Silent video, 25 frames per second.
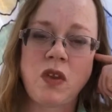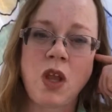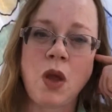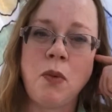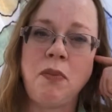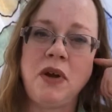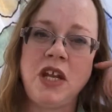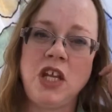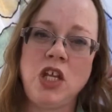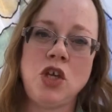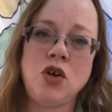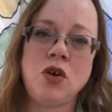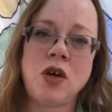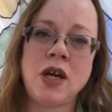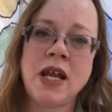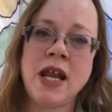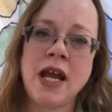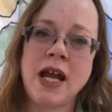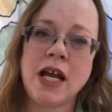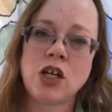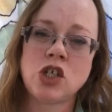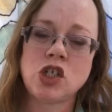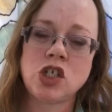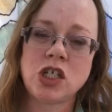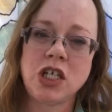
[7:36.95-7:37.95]
But you can
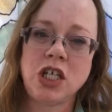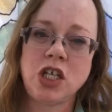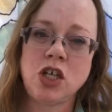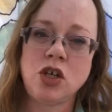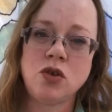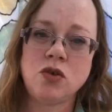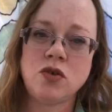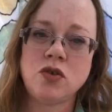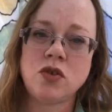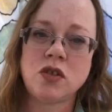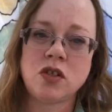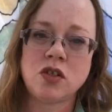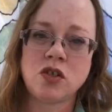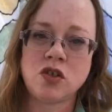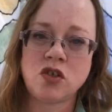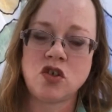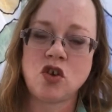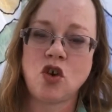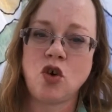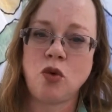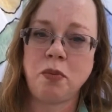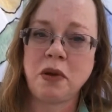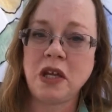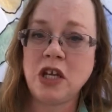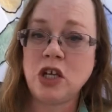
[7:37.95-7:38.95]
actually use the
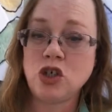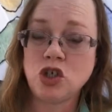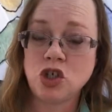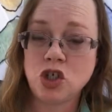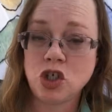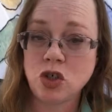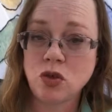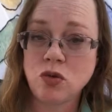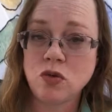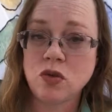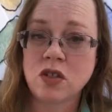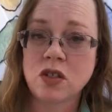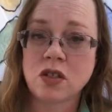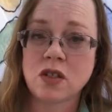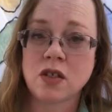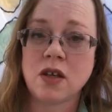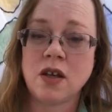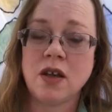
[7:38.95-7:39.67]
snow pea shoots.